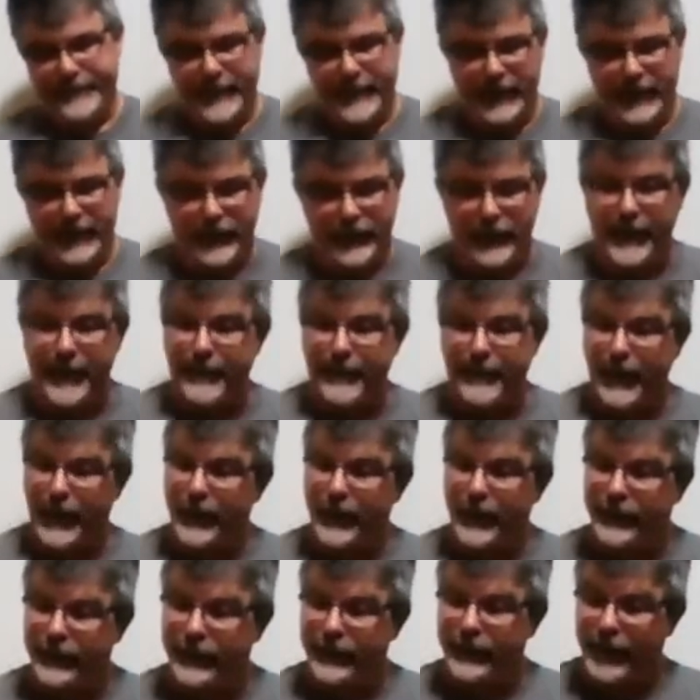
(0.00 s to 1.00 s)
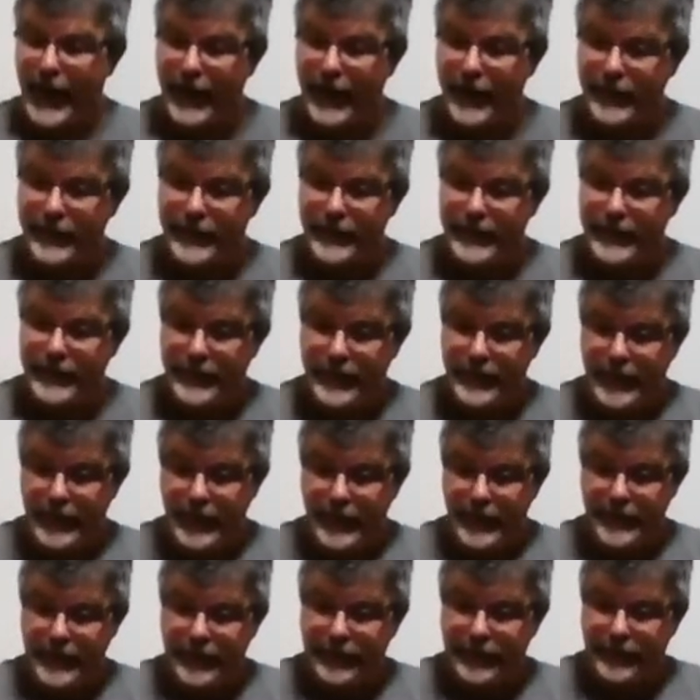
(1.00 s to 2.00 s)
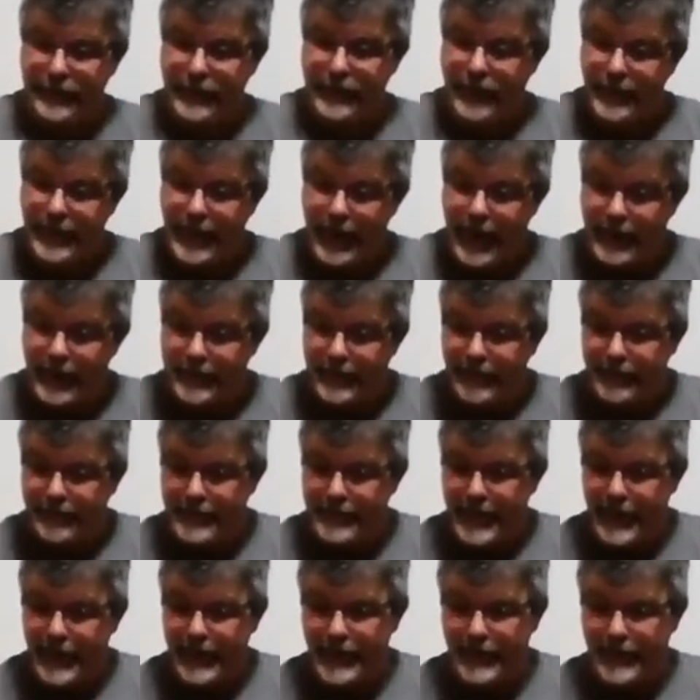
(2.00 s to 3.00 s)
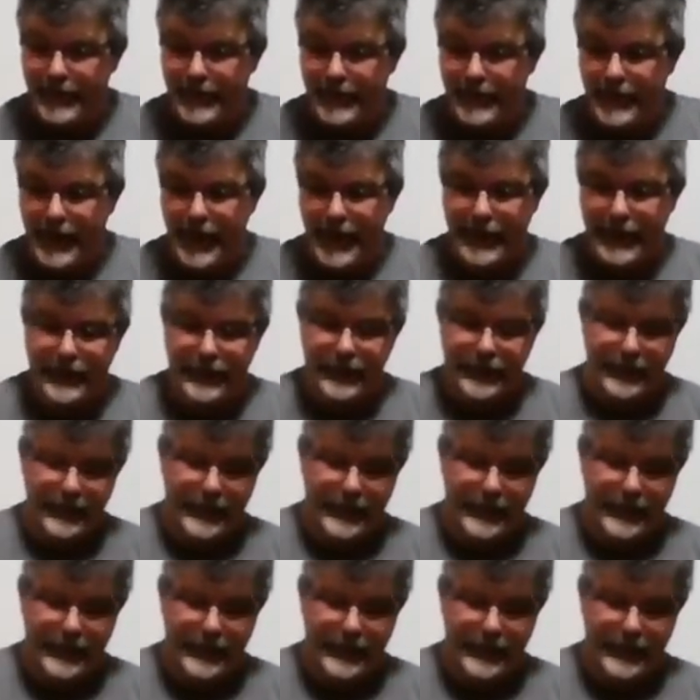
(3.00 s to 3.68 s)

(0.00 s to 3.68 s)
a little bit bigger style, but still we have this medium length.